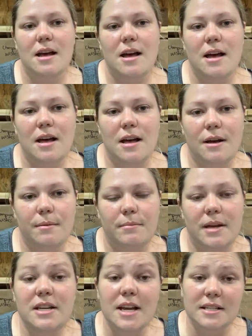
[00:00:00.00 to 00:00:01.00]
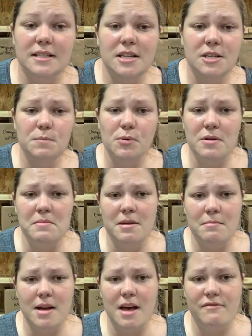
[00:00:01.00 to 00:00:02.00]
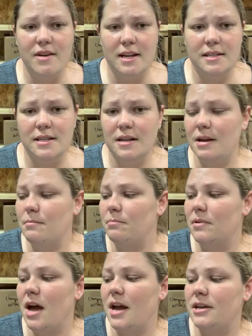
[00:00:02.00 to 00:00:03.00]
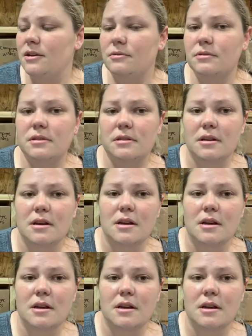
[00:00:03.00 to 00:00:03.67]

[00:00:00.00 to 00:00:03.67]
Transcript: And yes, it is premium FX that I use.